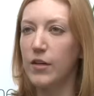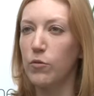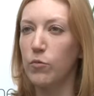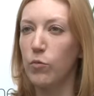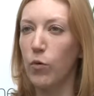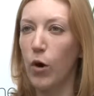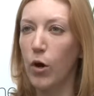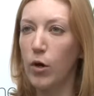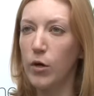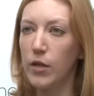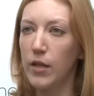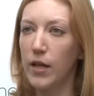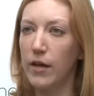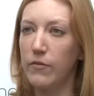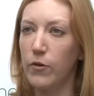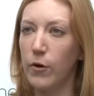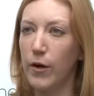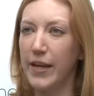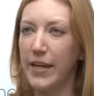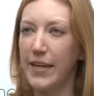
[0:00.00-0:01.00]
role of
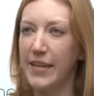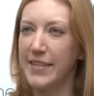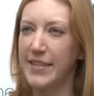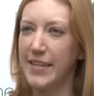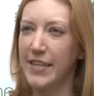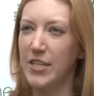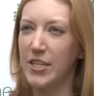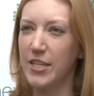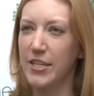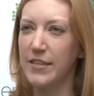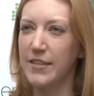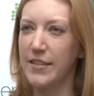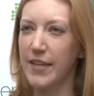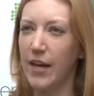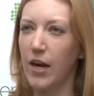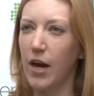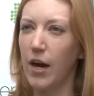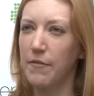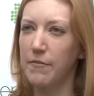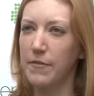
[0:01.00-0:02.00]
organizations like
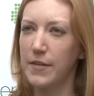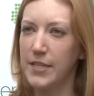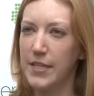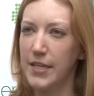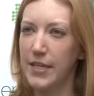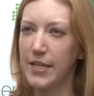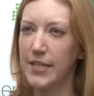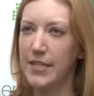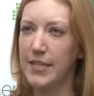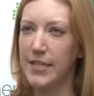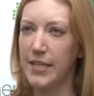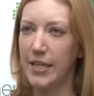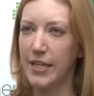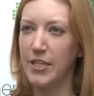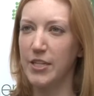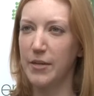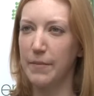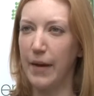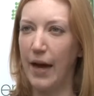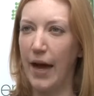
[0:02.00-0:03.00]
R4D and
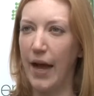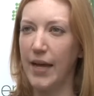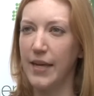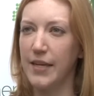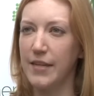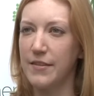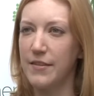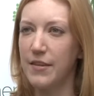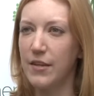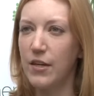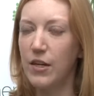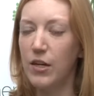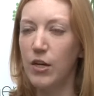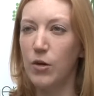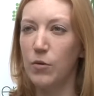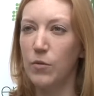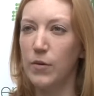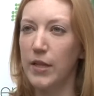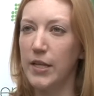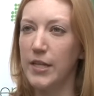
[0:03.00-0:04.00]
CHMI is
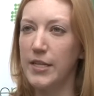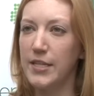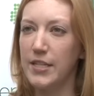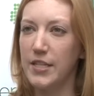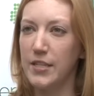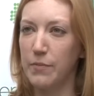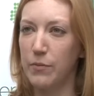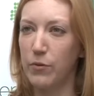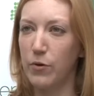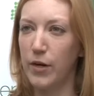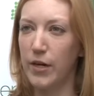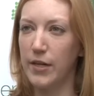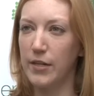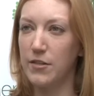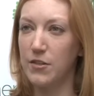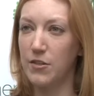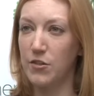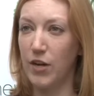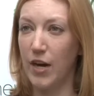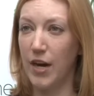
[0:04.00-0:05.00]
really to support
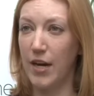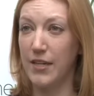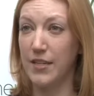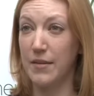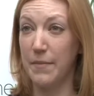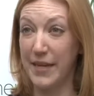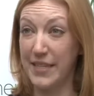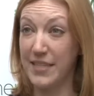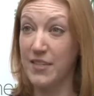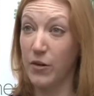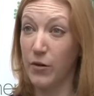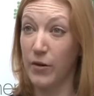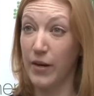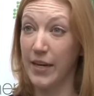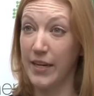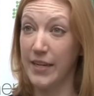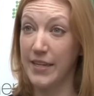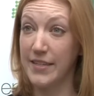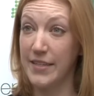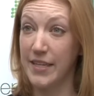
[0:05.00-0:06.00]
strong domestic
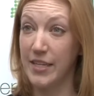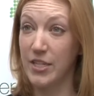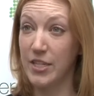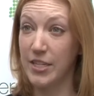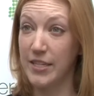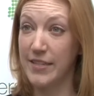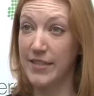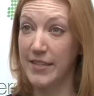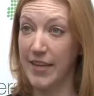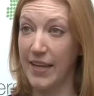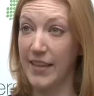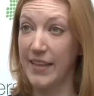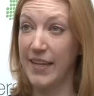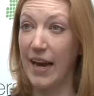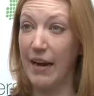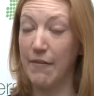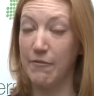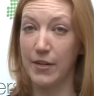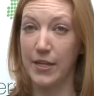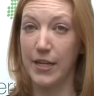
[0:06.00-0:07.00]
organizations like the
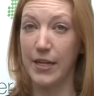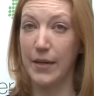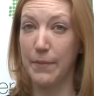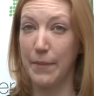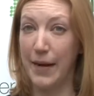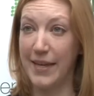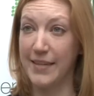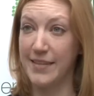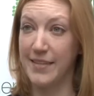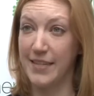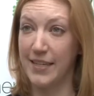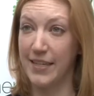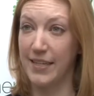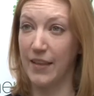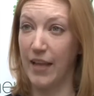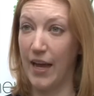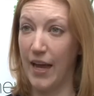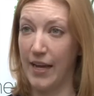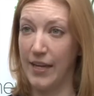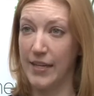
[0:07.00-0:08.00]
African Capacity
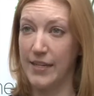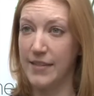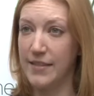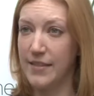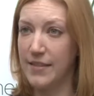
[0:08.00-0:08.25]
Alliance.